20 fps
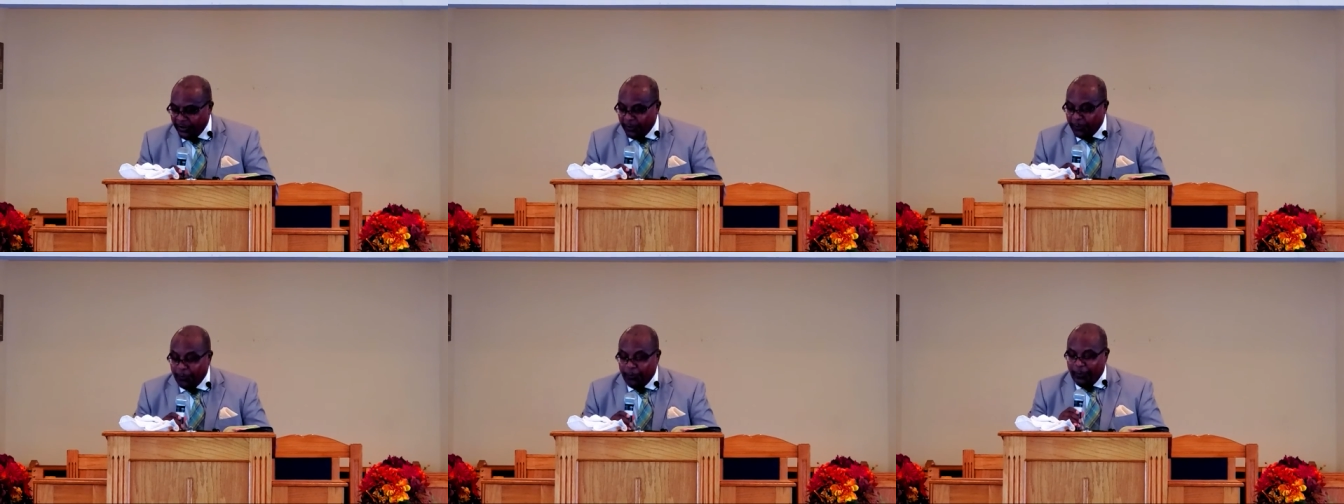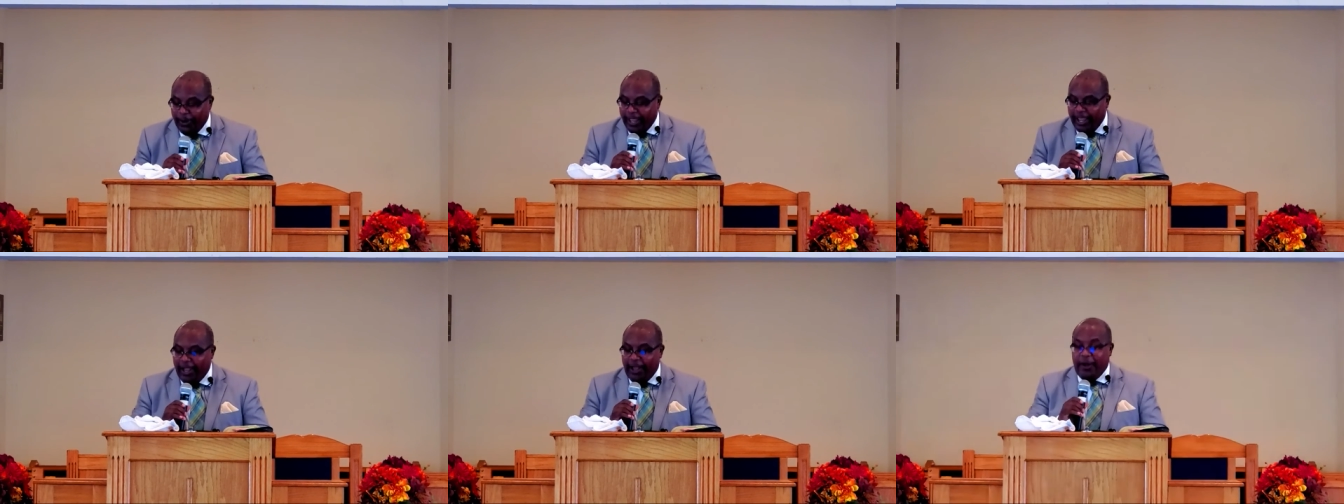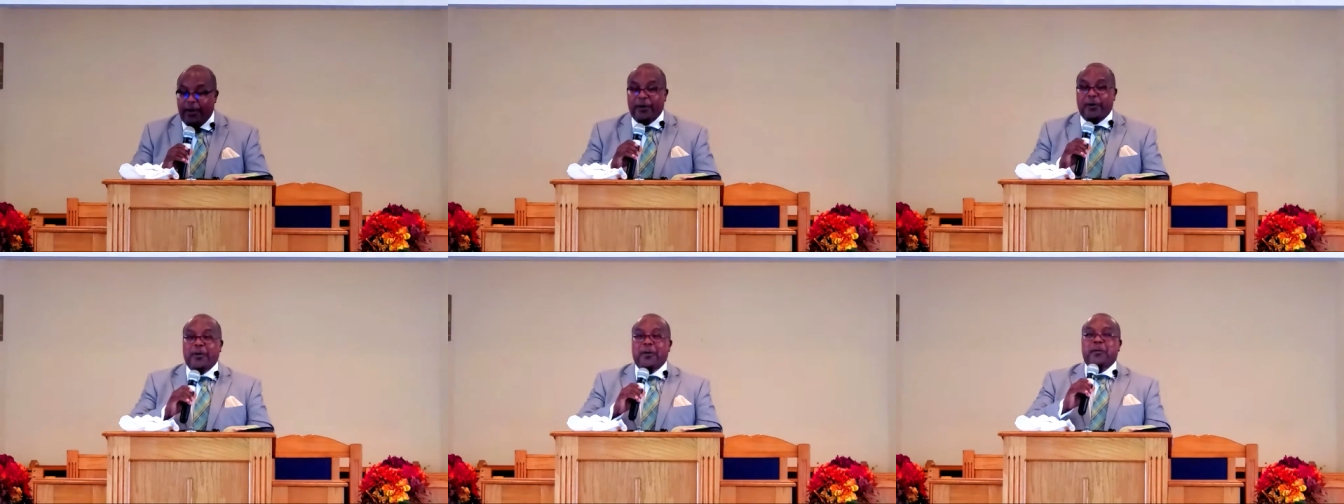
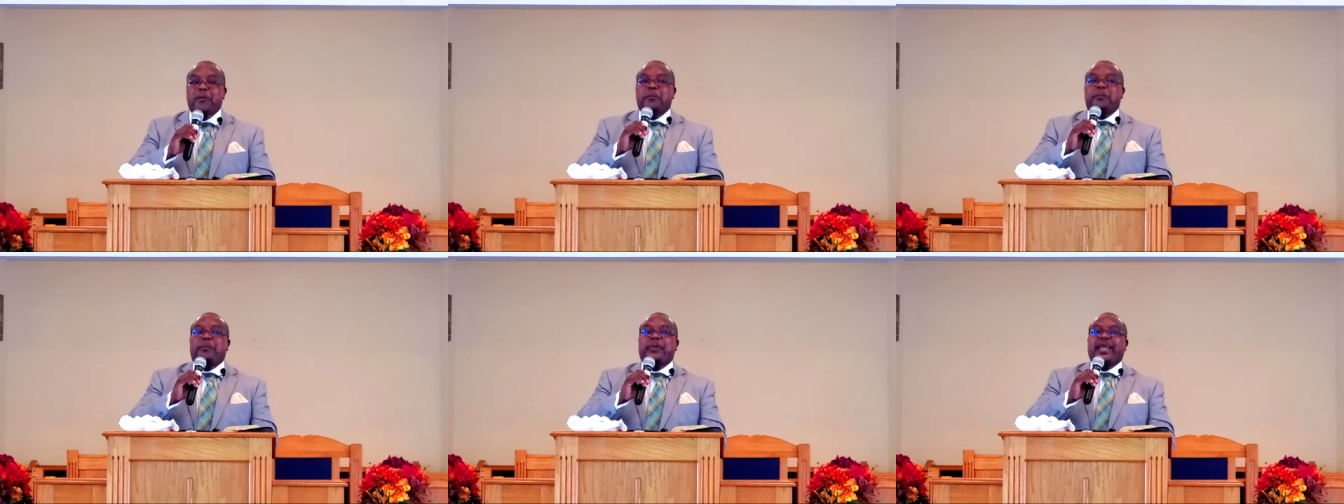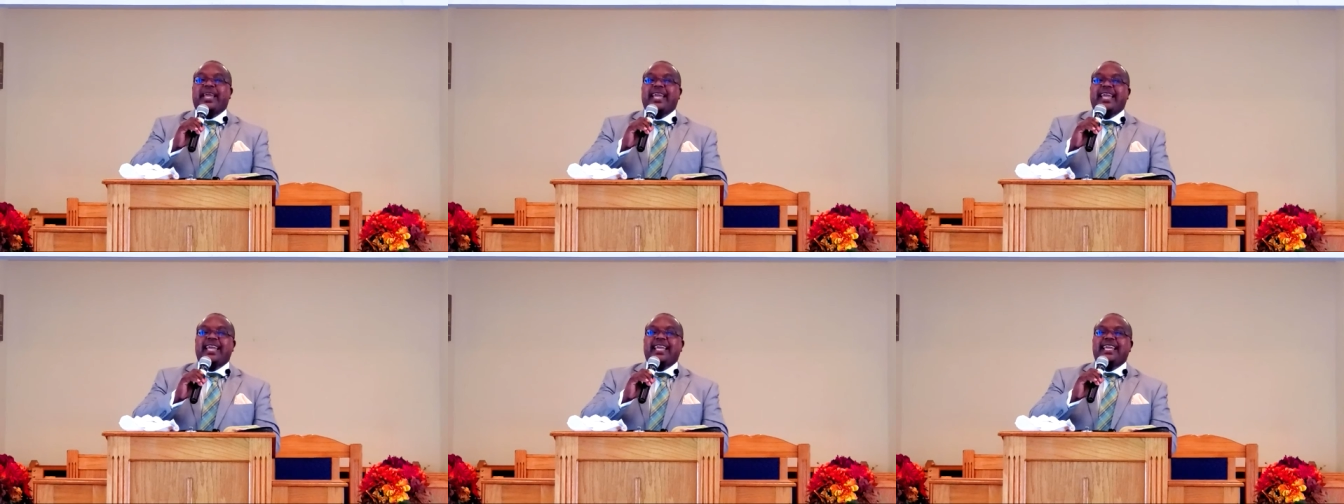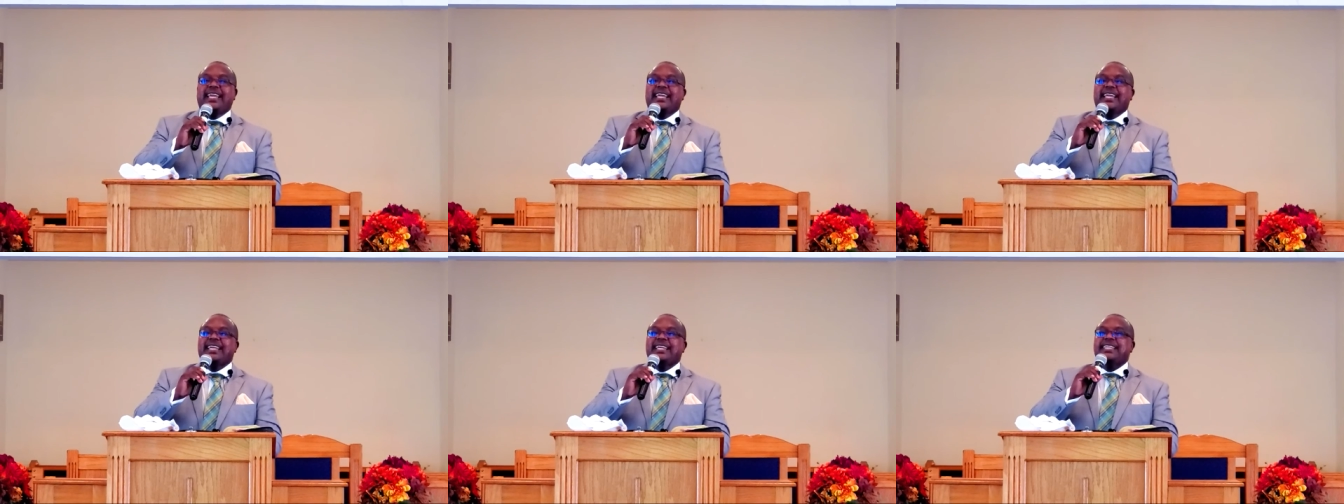will
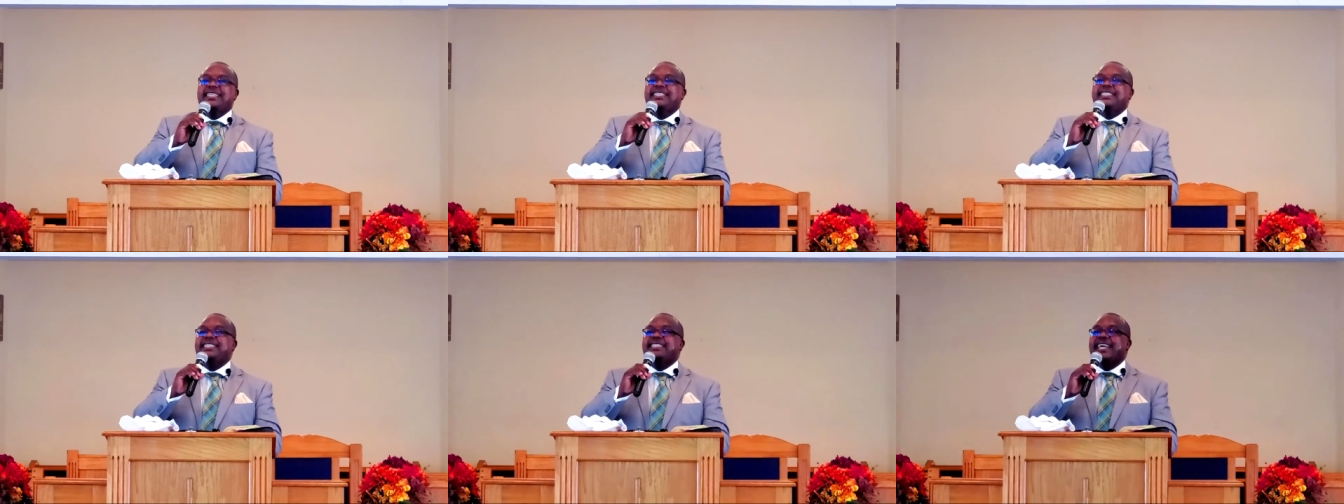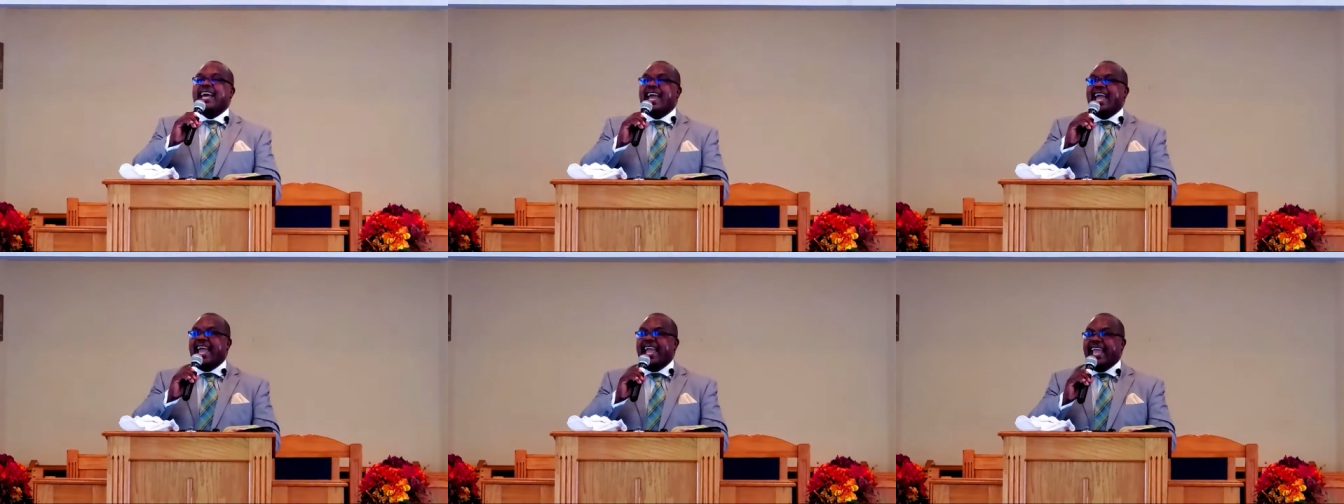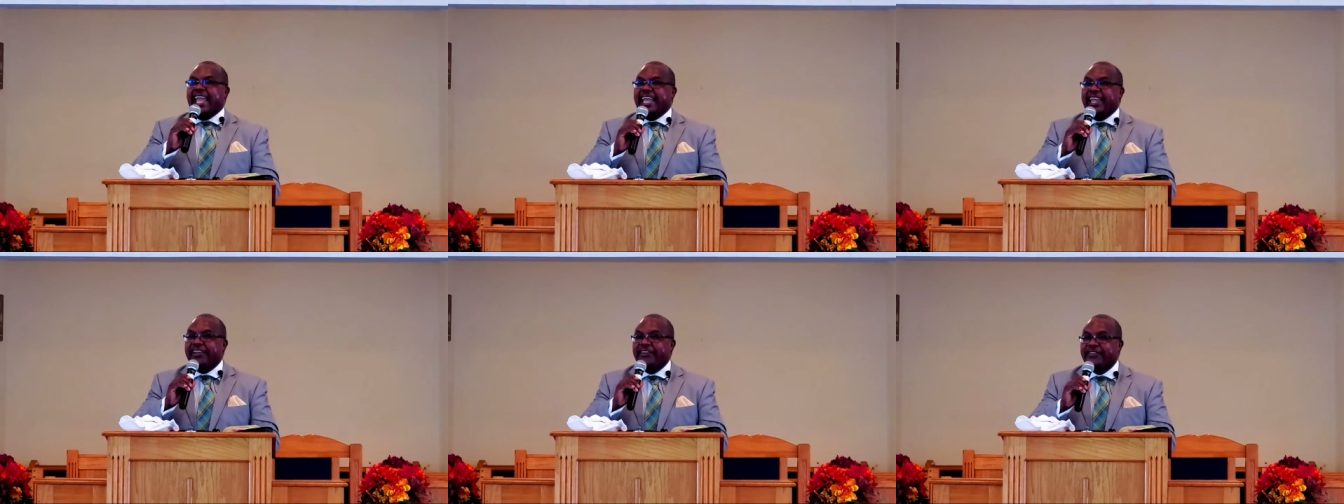be
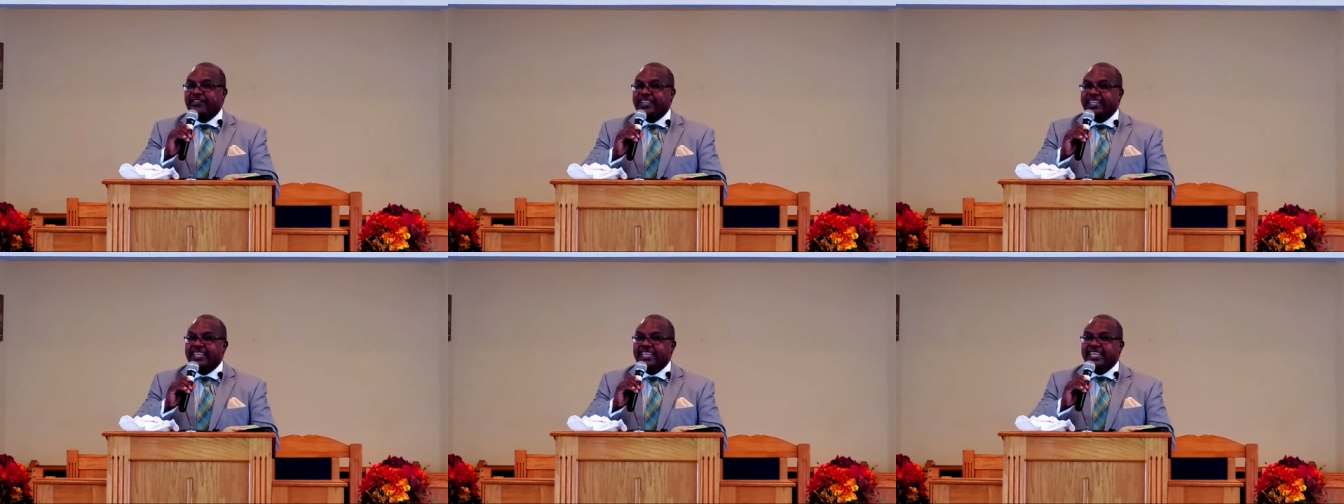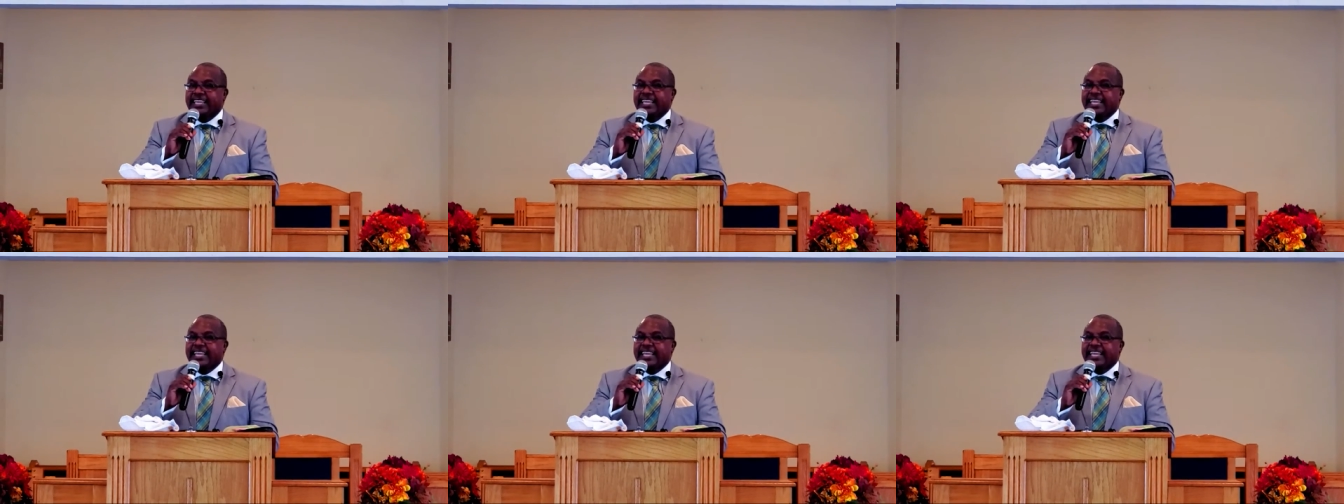saved